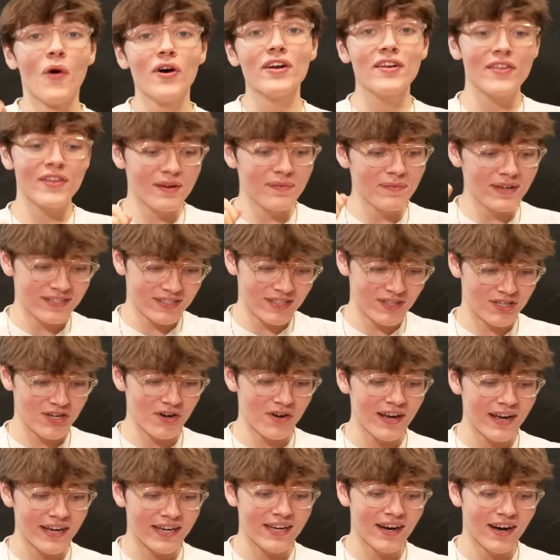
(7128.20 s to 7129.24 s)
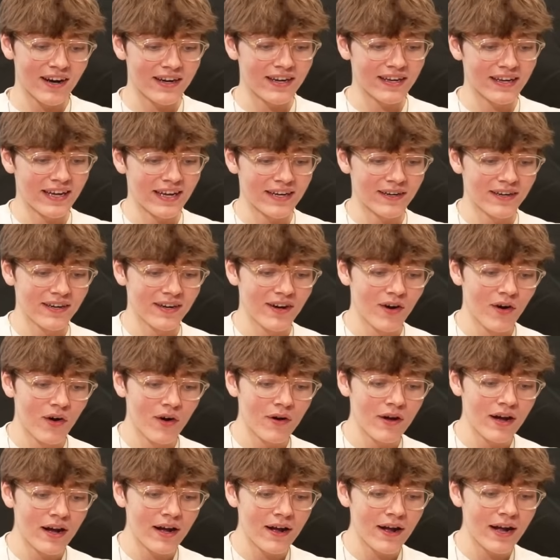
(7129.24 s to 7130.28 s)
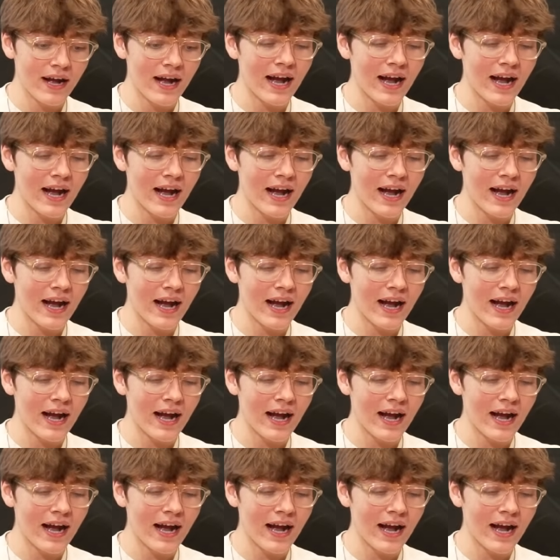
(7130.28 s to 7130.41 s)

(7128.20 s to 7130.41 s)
One of them is the Jonnaay. Cuckening. One's got to be